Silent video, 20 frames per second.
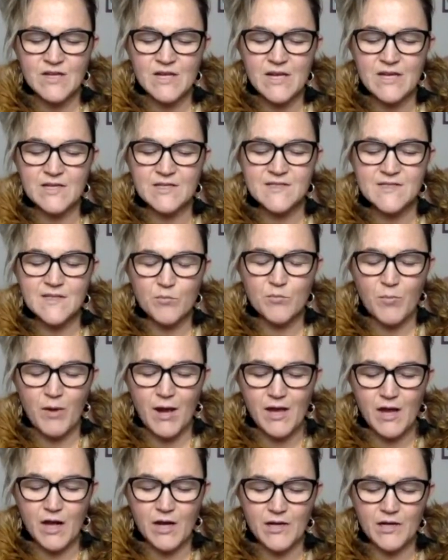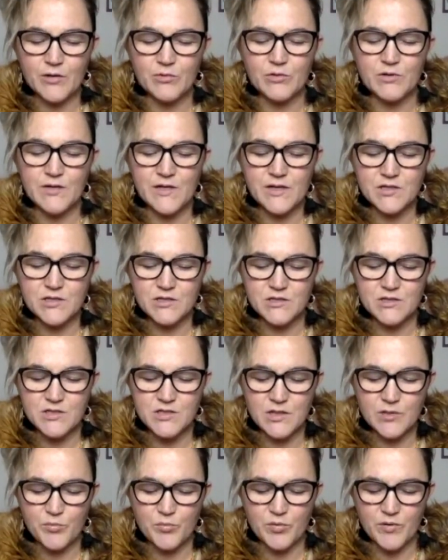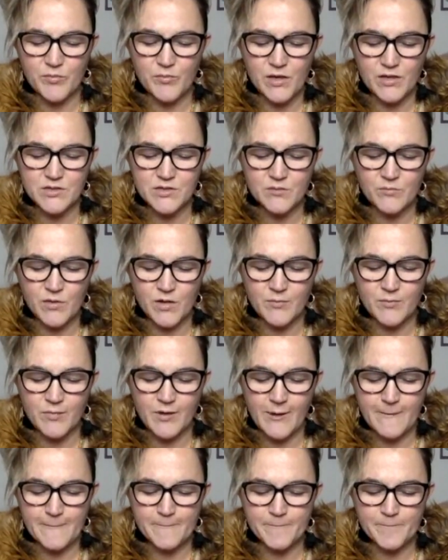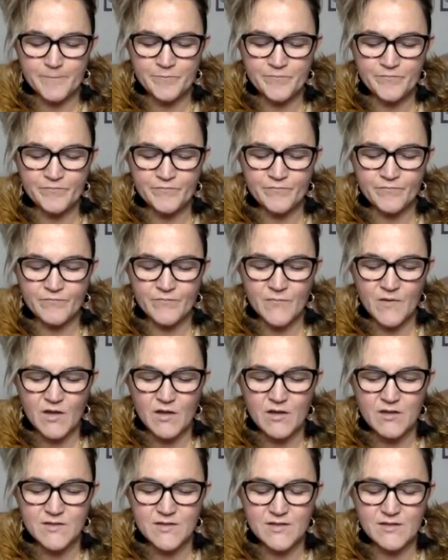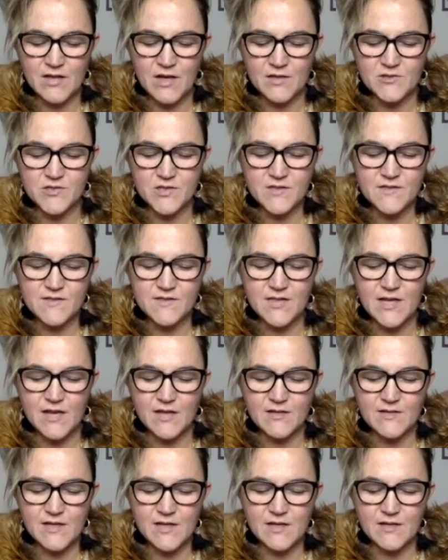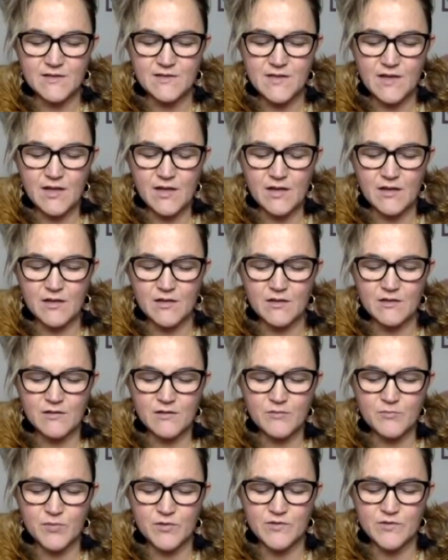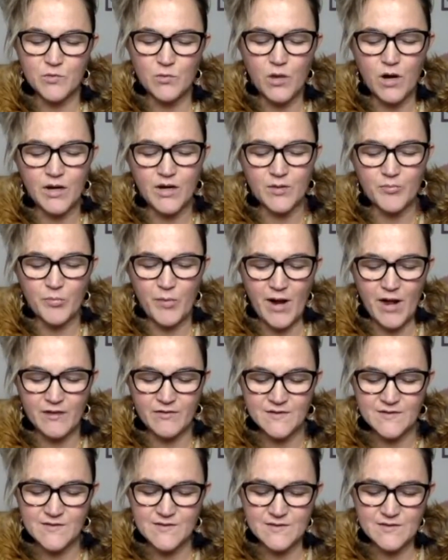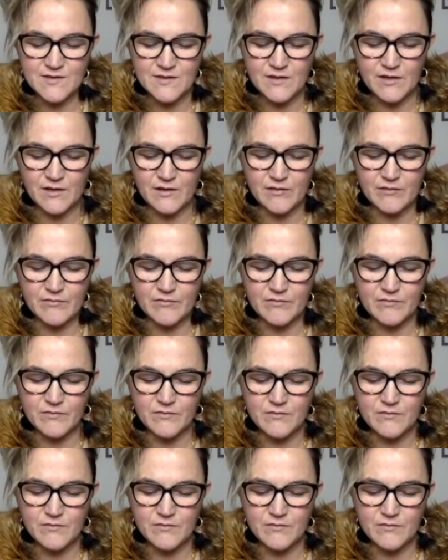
in a symbiotic relationship with Pachamama. To not just take, but to walk in balance and to give.